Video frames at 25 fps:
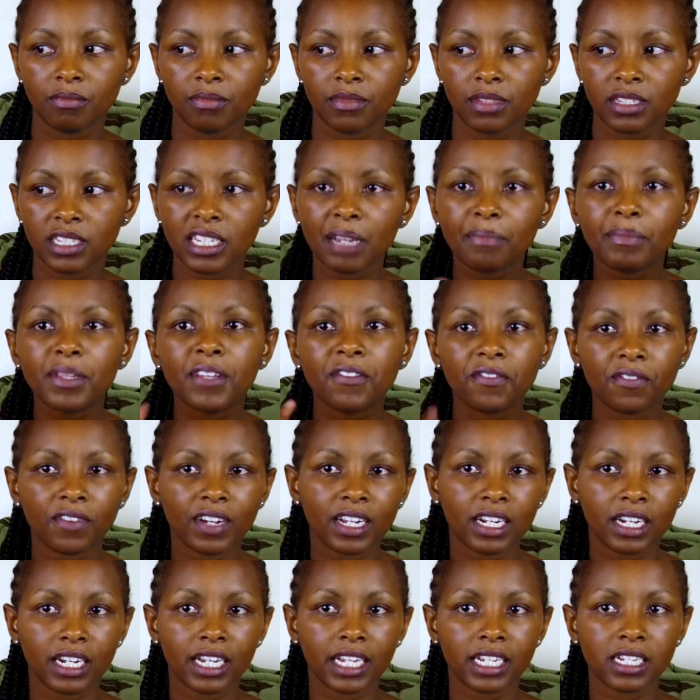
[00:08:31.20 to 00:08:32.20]
something
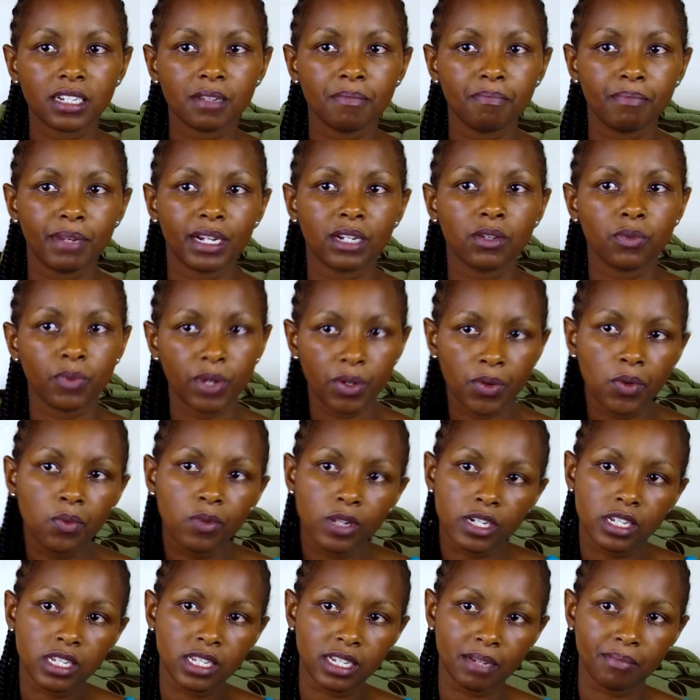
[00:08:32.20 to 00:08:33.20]
fun night, but where we
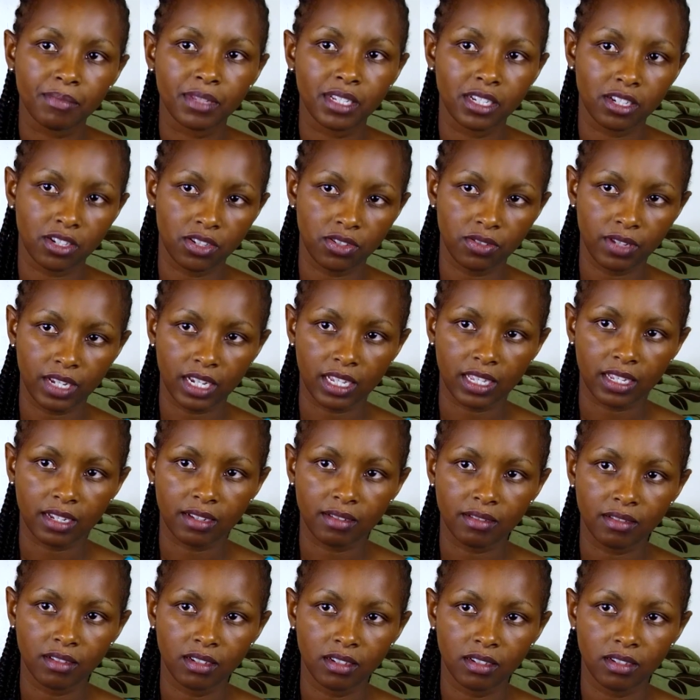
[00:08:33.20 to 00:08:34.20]
watch something together
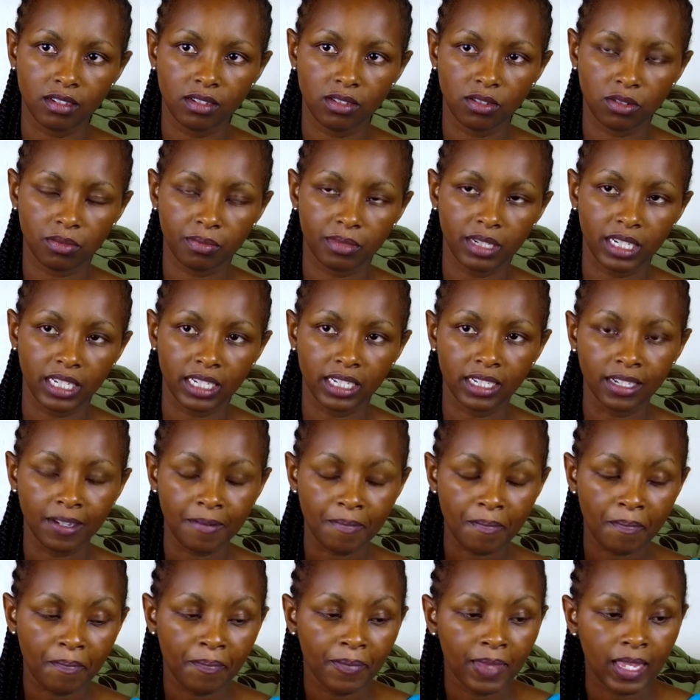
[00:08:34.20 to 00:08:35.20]
normally.
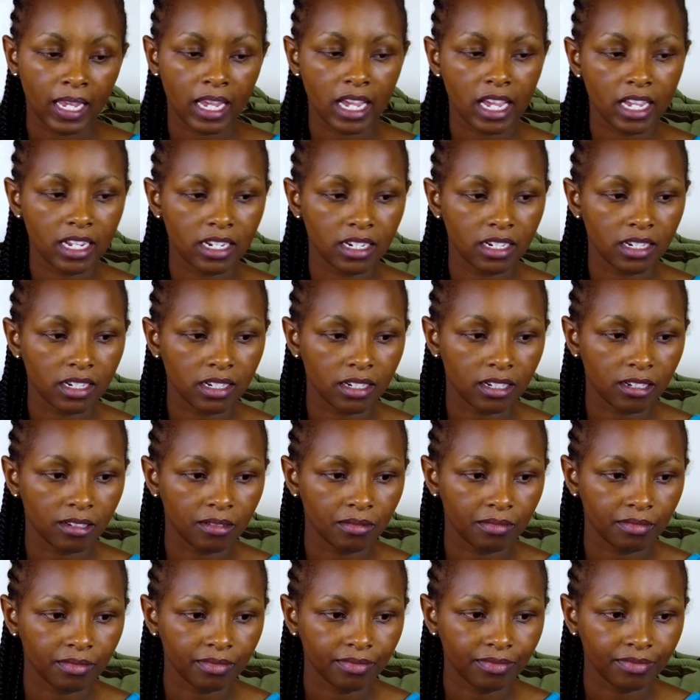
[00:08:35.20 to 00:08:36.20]
And
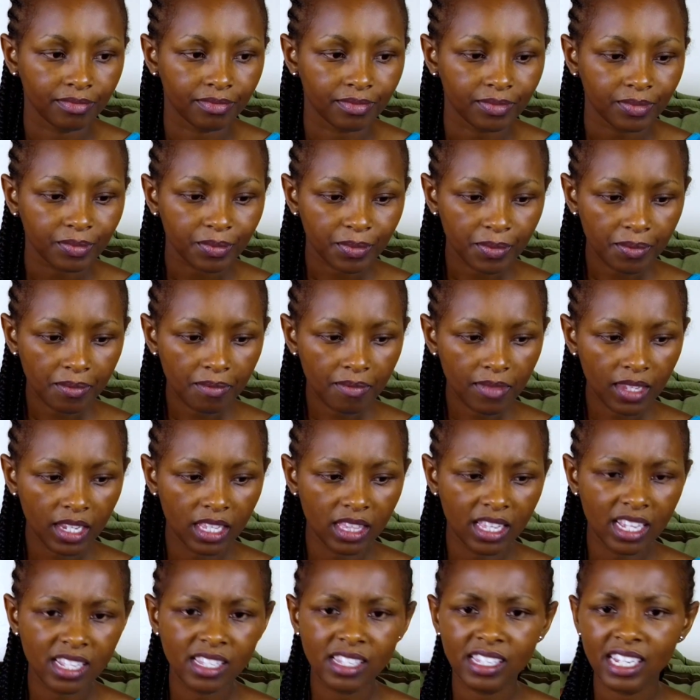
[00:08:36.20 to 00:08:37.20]

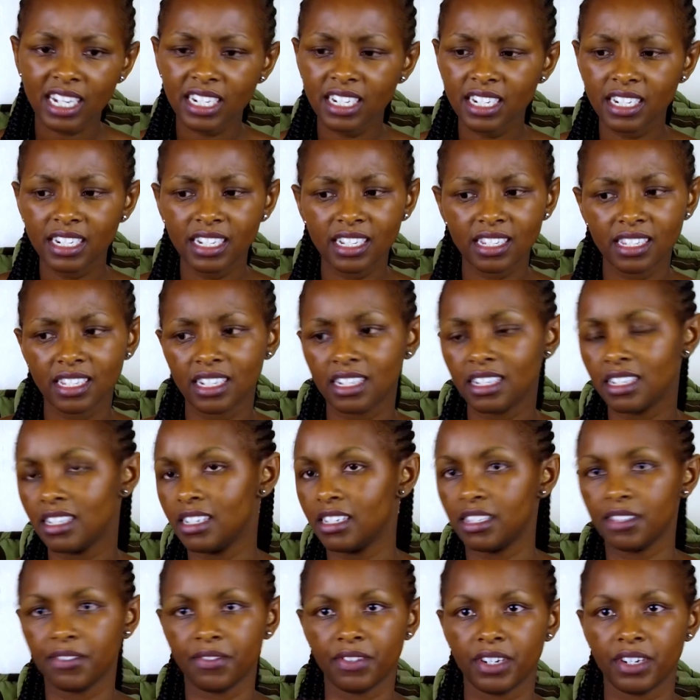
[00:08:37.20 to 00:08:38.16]
then Saturdays are